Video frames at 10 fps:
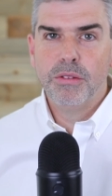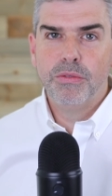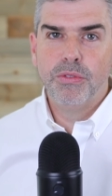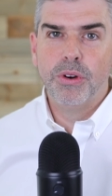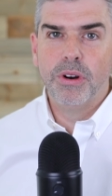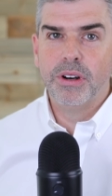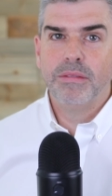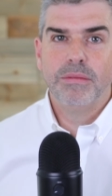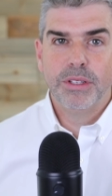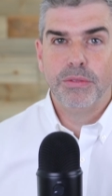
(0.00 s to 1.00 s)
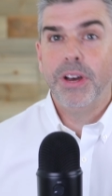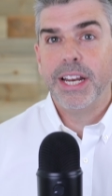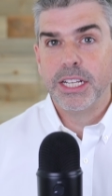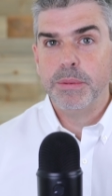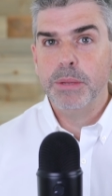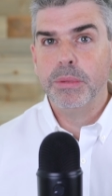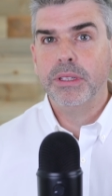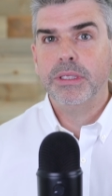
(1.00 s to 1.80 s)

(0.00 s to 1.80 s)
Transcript: for the finance people